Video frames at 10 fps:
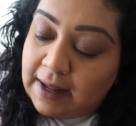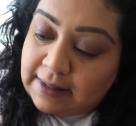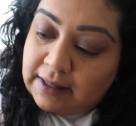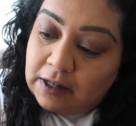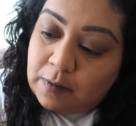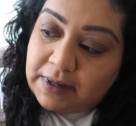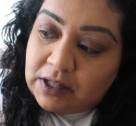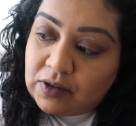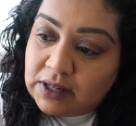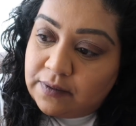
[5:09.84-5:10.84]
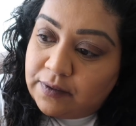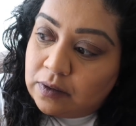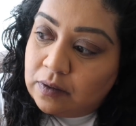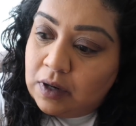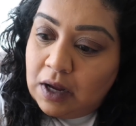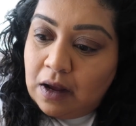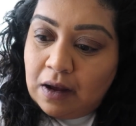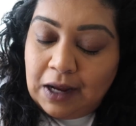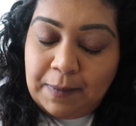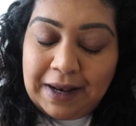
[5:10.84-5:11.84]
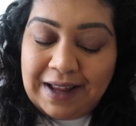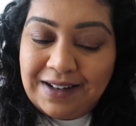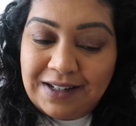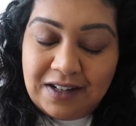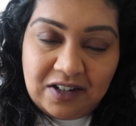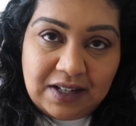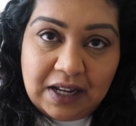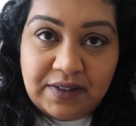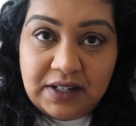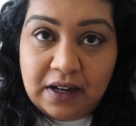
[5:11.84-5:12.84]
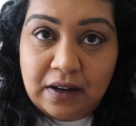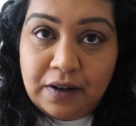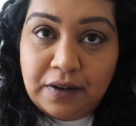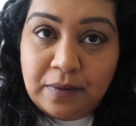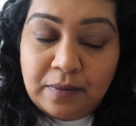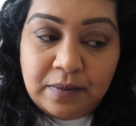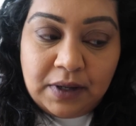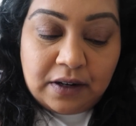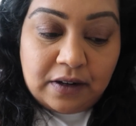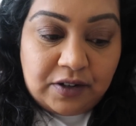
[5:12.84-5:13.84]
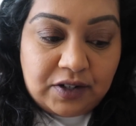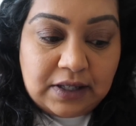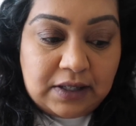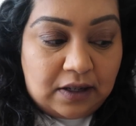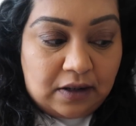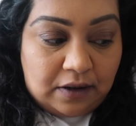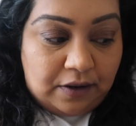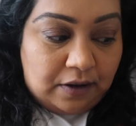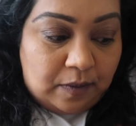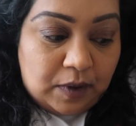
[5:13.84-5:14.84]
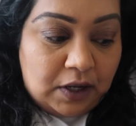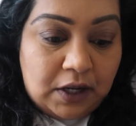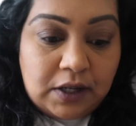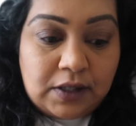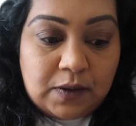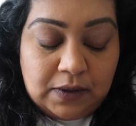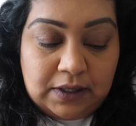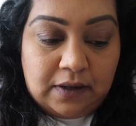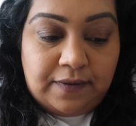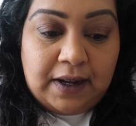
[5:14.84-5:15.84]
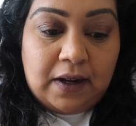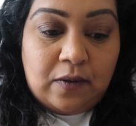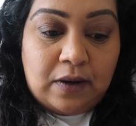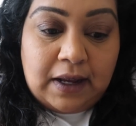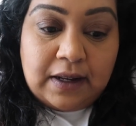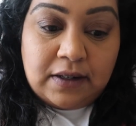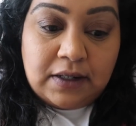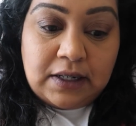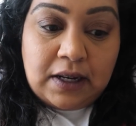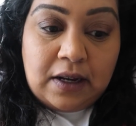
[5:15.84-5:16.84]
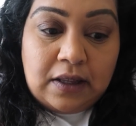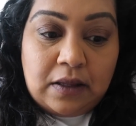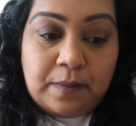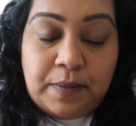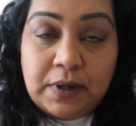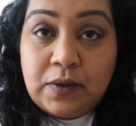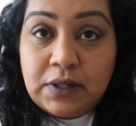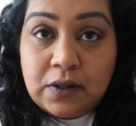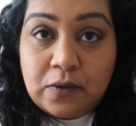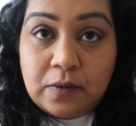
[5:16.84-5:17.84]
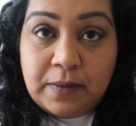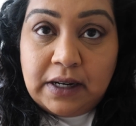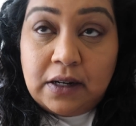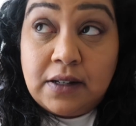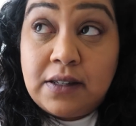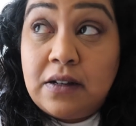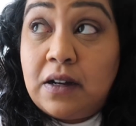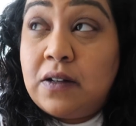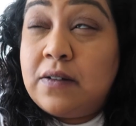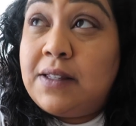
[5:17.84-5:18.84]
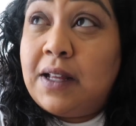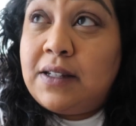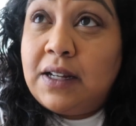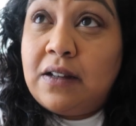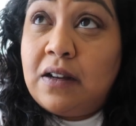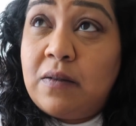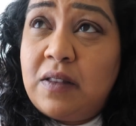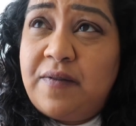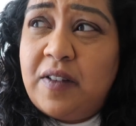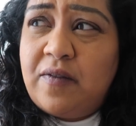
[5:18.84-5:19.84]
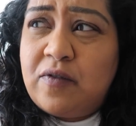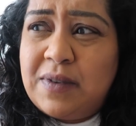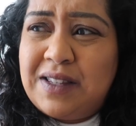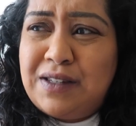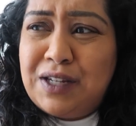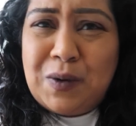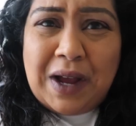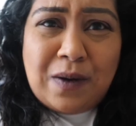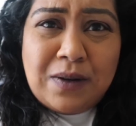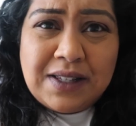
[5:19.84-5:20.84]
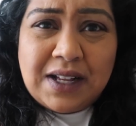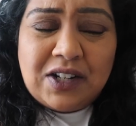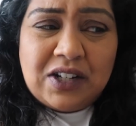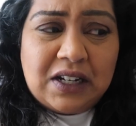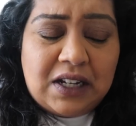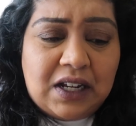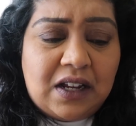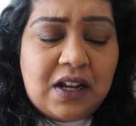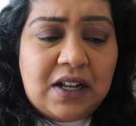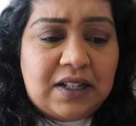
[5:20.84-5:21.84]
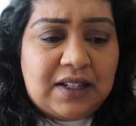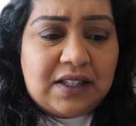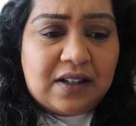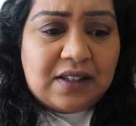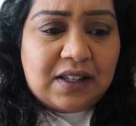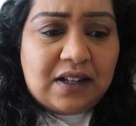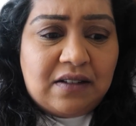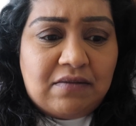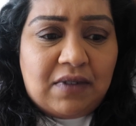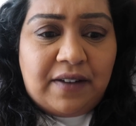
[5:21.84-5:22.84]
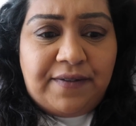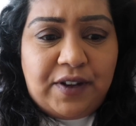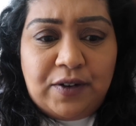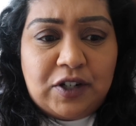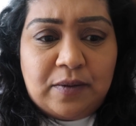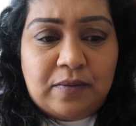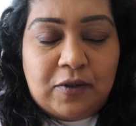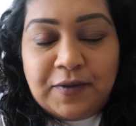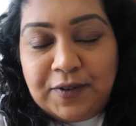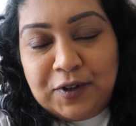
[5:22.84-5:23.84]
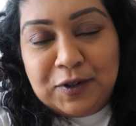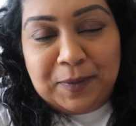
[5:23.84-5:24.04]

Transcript: that's a little bit stressful. I planned to just have a day at home, you know, just sit at home, sort stuff out, and the builder called me last night on Sunday night. I'm on the phone for almost 2 hours actually, discussing like future plans